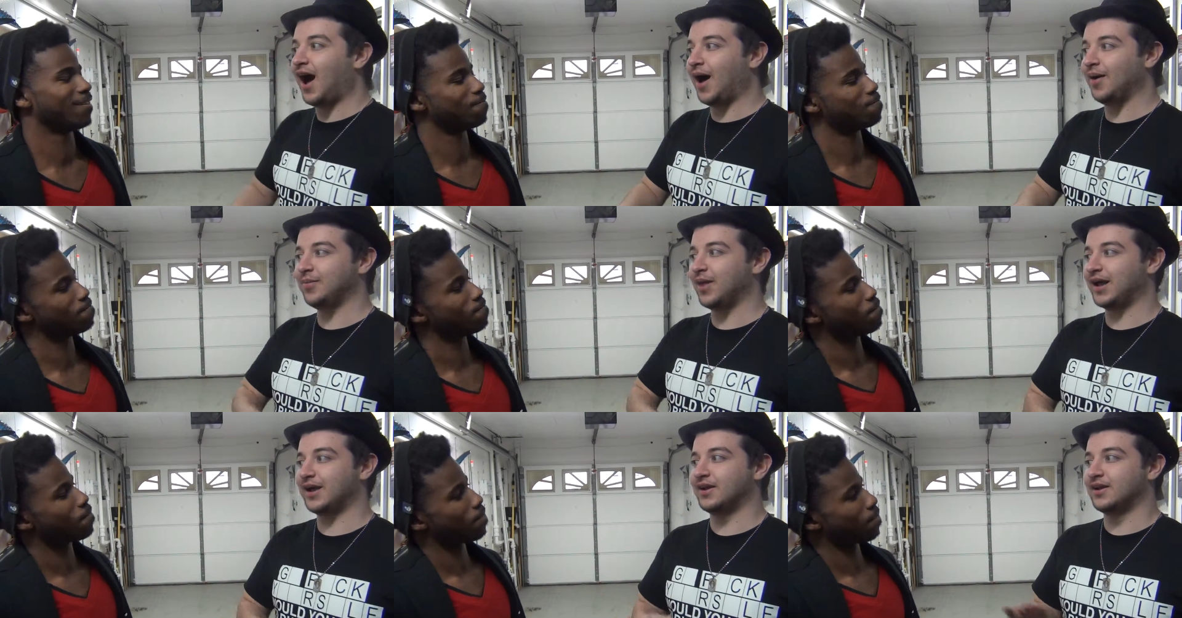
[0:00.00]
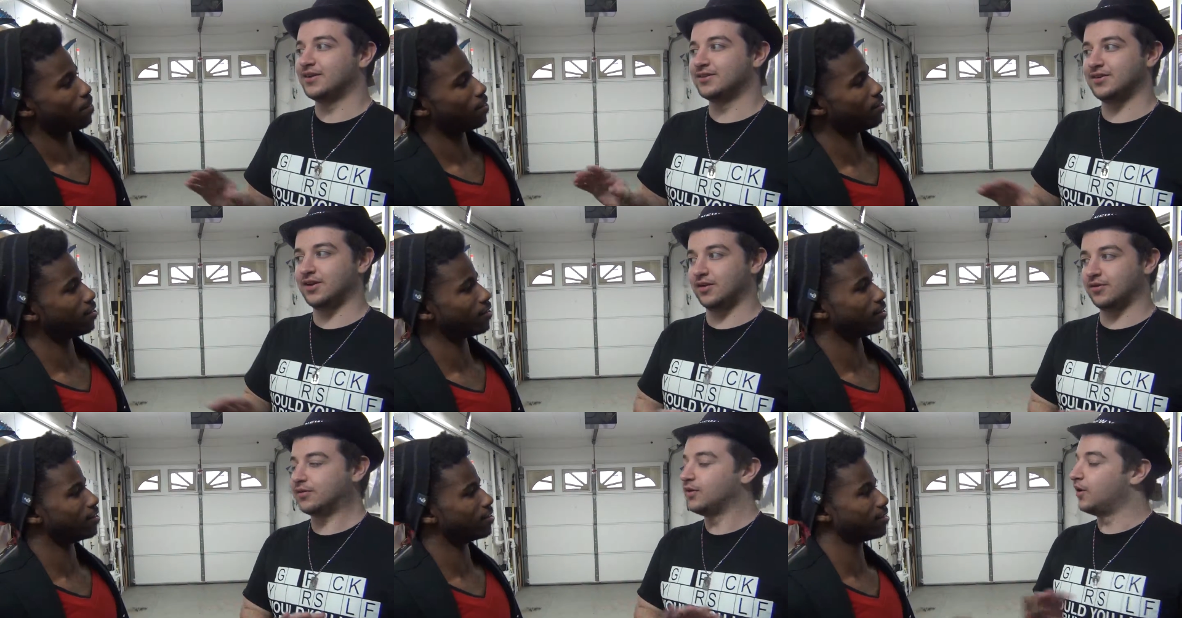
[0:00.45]
Speaker 1: I'm like, you
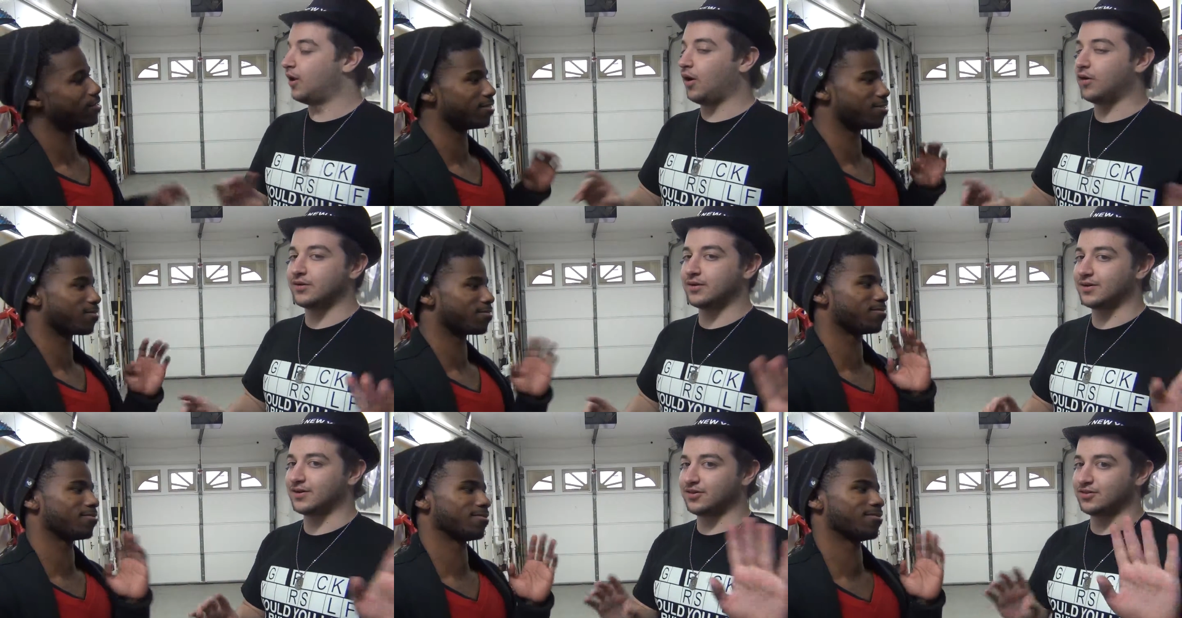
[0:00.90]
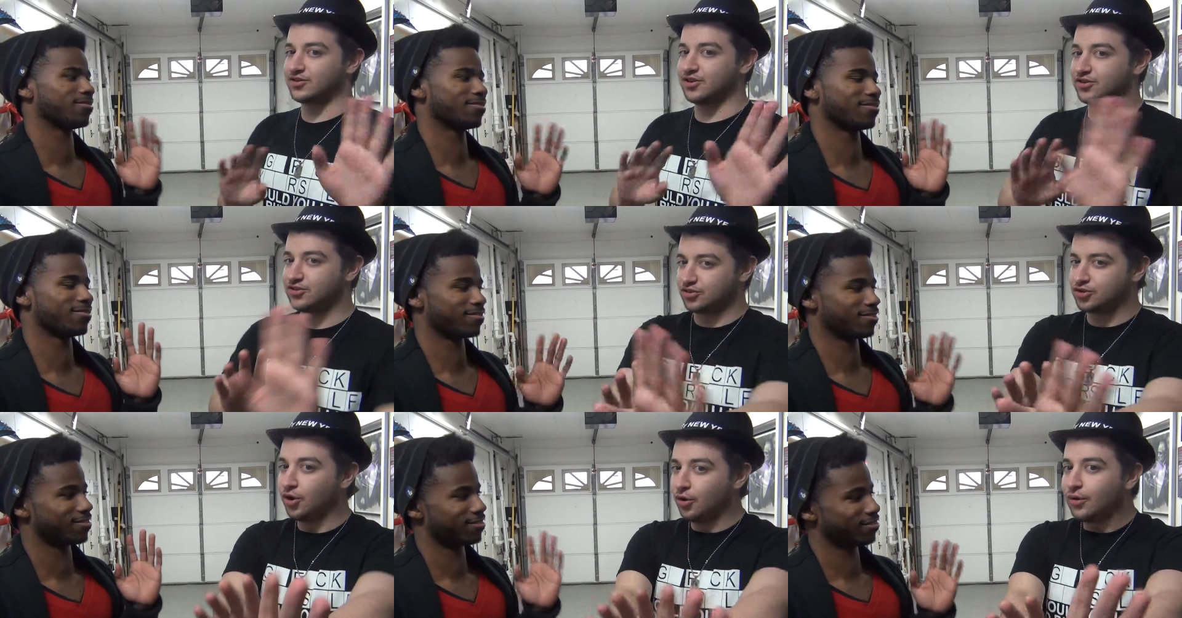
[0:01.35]
know, oh, you know,
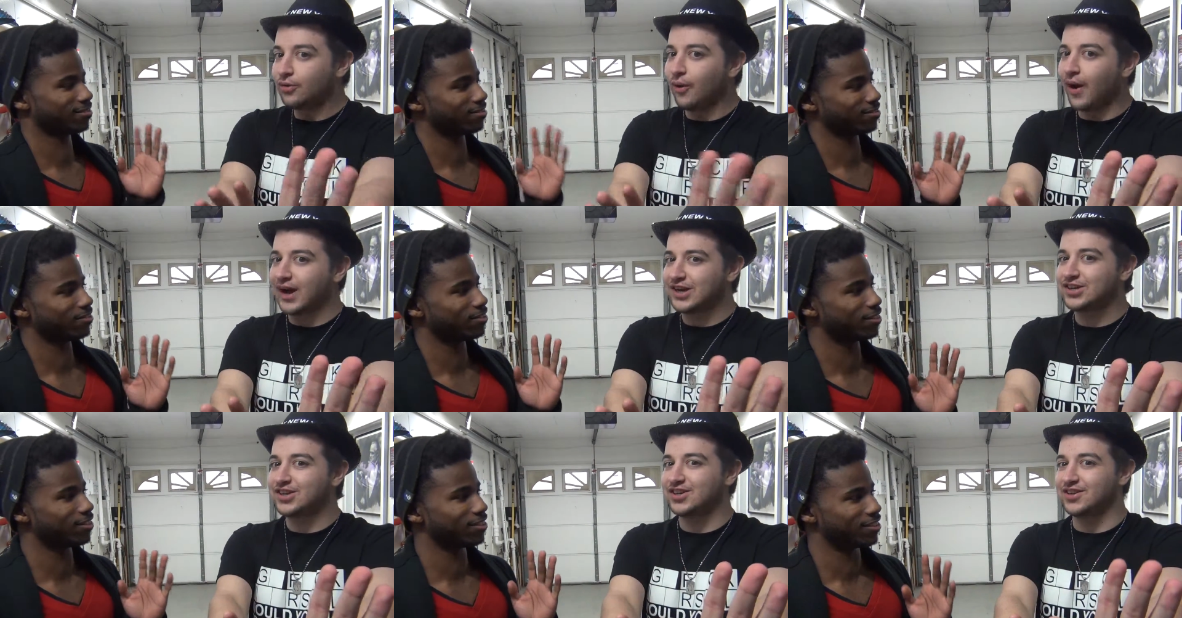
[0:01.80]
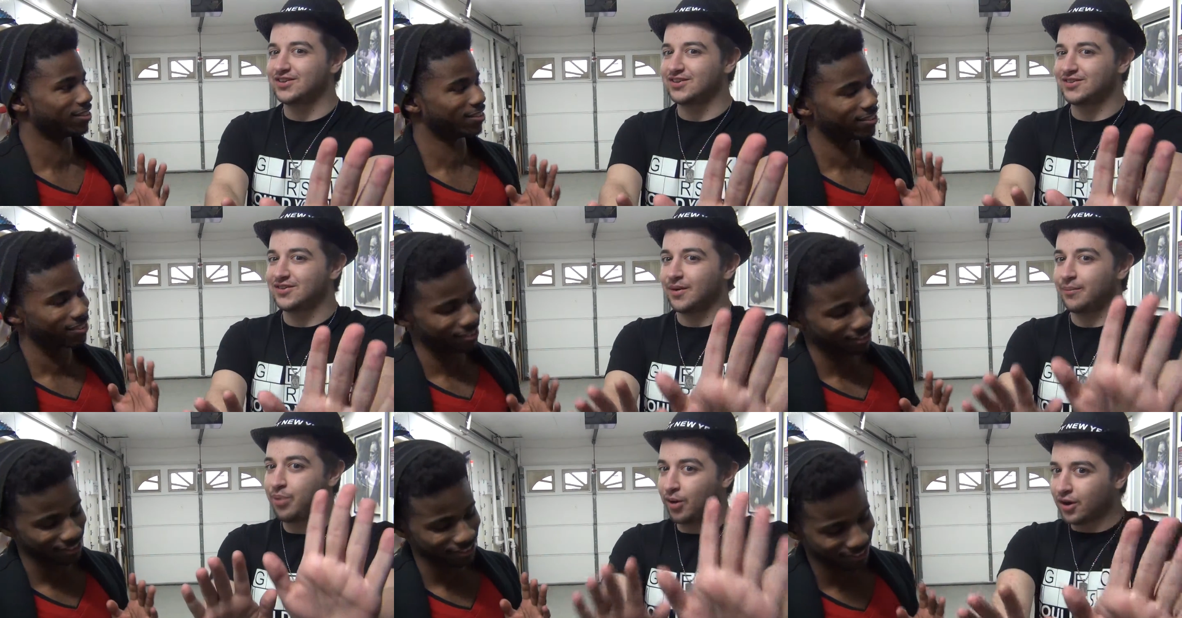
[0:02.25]
two questions
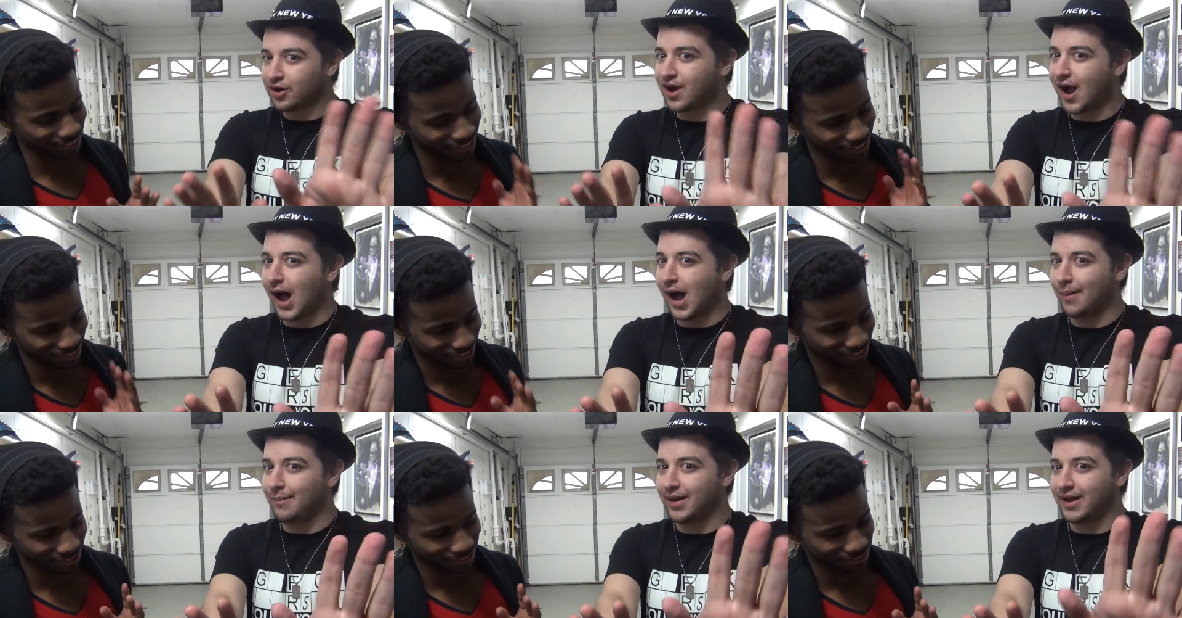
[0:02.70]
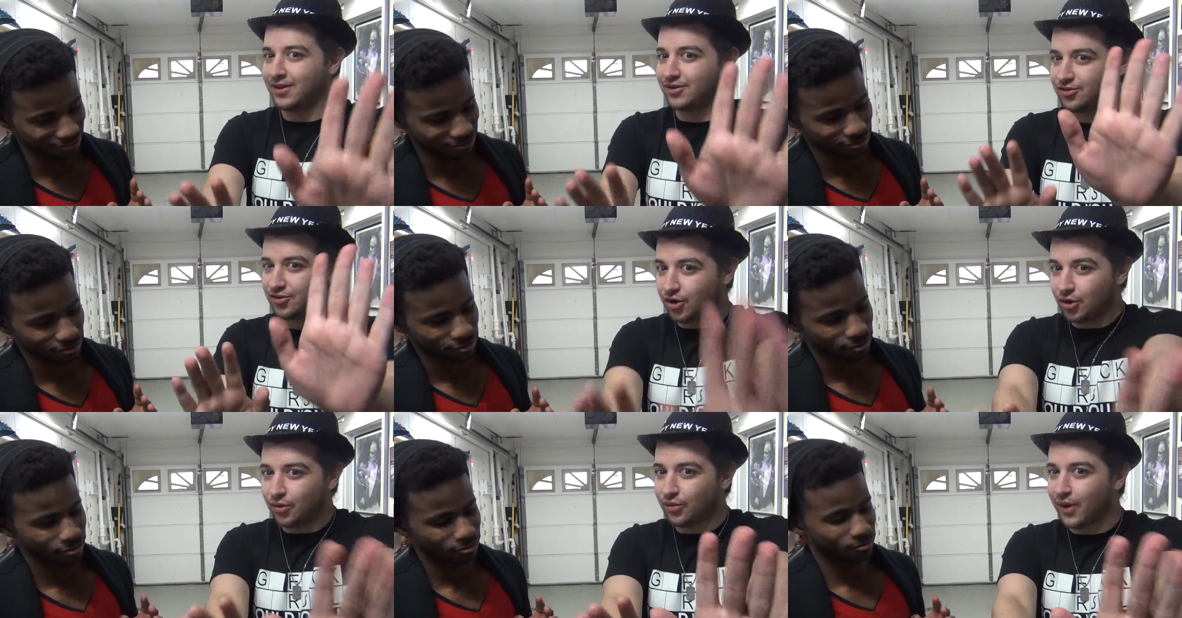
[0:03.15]
per comment.
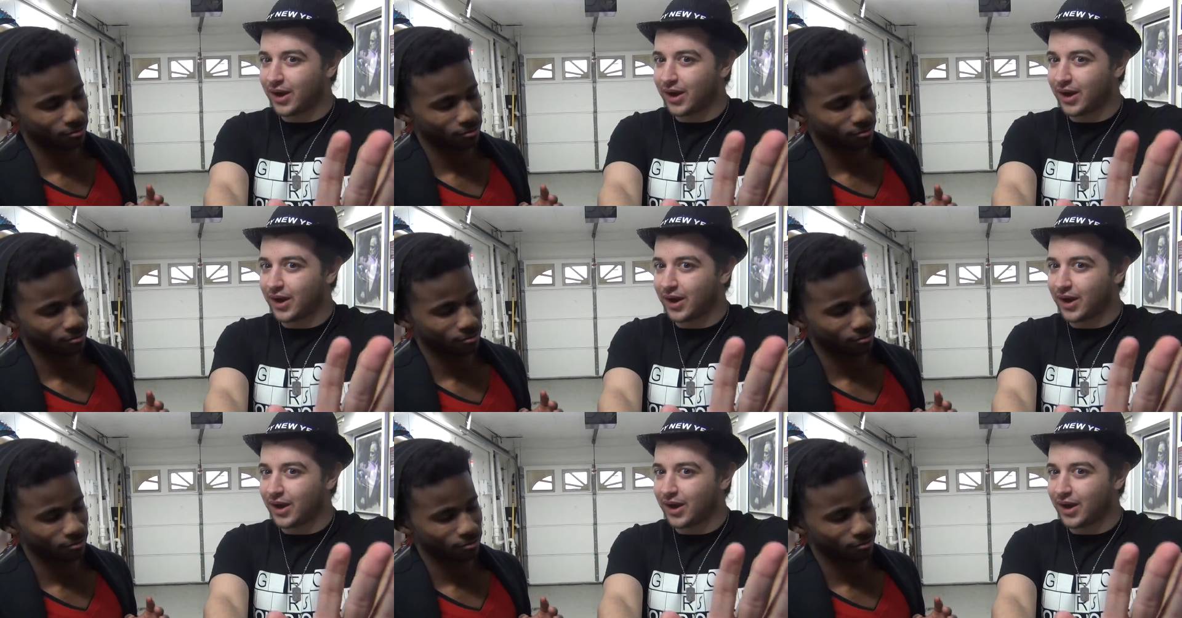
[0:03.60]
Two